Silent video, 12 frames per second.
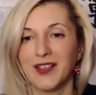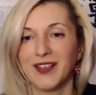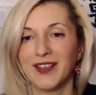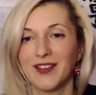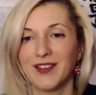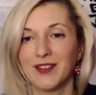
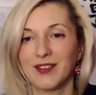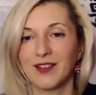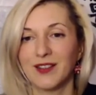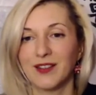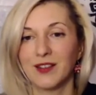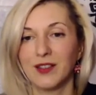And
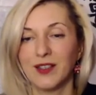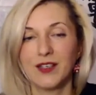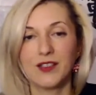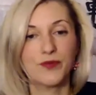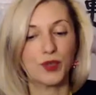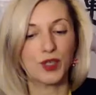
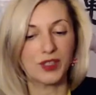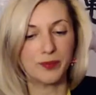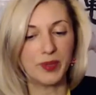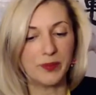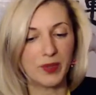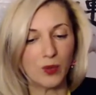yes, for the
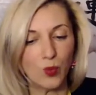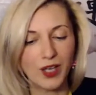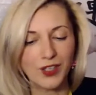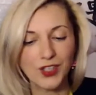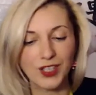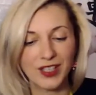people
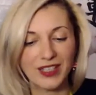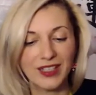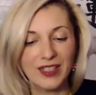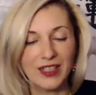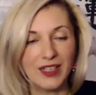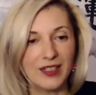watching,
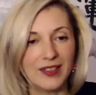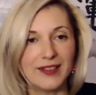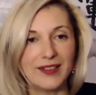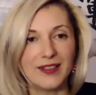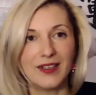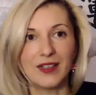
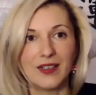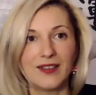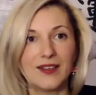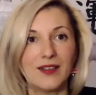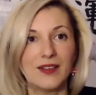uh,